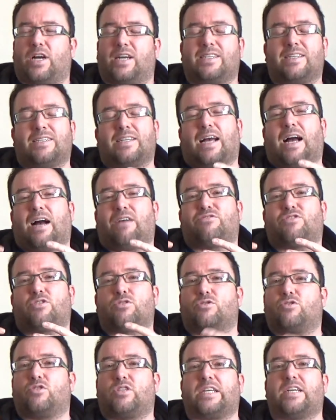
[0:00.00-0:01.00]
I didn't have
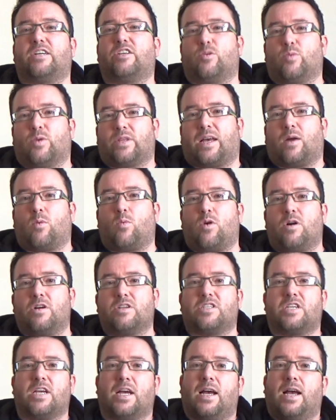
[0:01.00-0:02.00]
to tell you what that
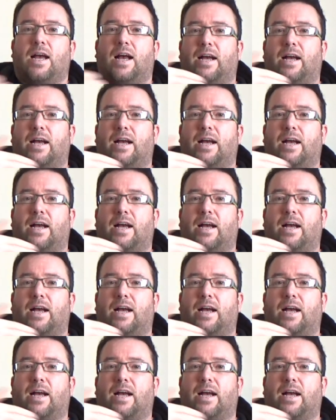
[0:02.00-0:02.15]
was.